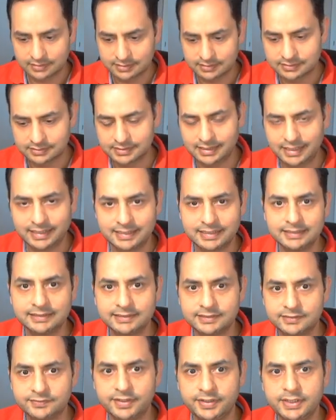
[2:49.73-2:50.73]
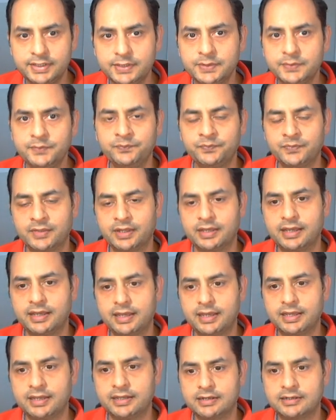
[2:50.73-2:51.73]
selecting this video
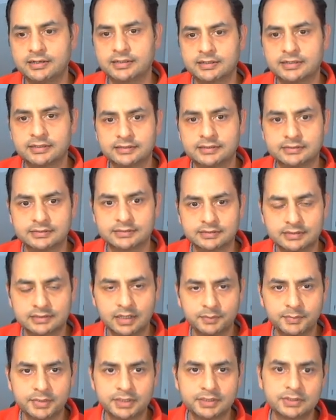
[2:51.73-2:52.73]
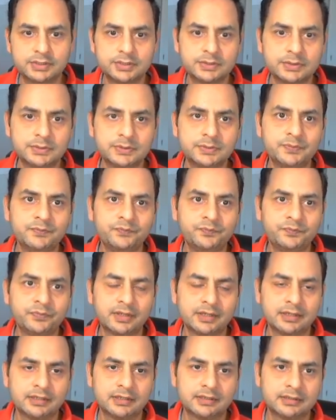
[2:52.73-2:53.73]
and coming to
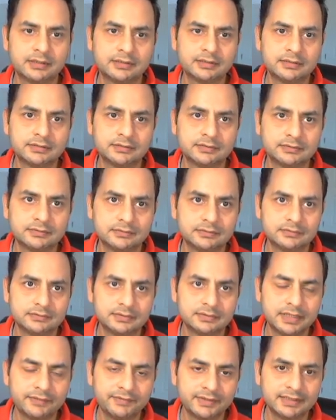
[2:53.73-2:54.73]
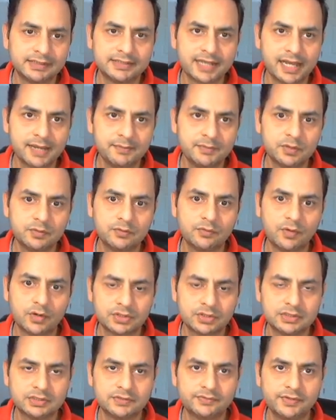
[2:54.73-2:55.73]
uh, giving the time to
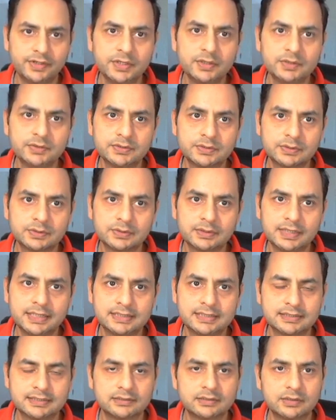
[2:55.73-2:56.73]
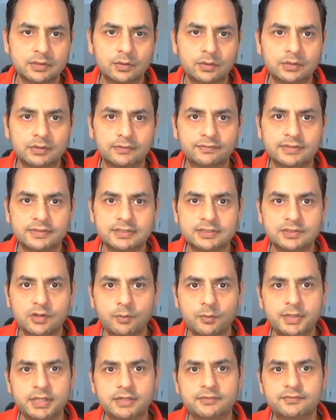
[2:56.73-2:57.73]
watch this video. So let's go to the first
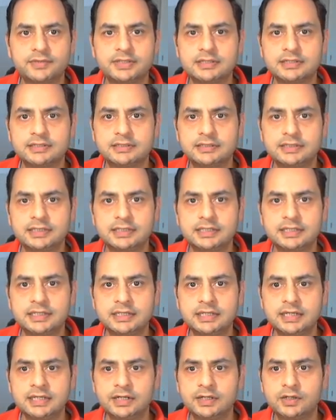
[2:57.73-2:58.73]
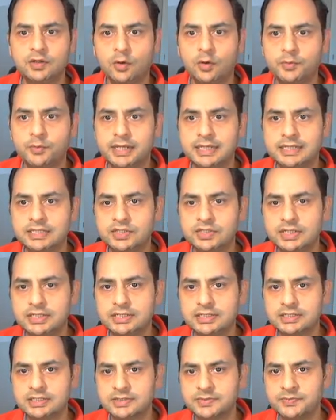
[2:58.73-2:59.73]
topic, which is the top
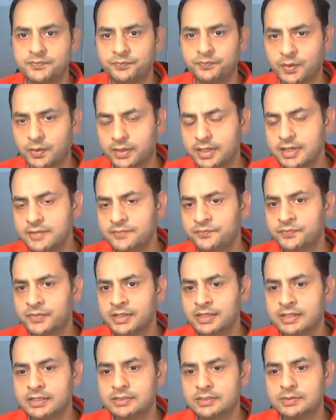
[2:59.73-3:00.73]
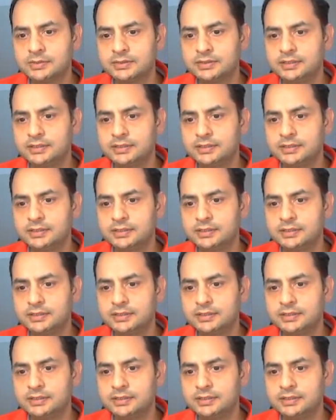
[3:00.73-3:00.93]
exchanges. Okay, so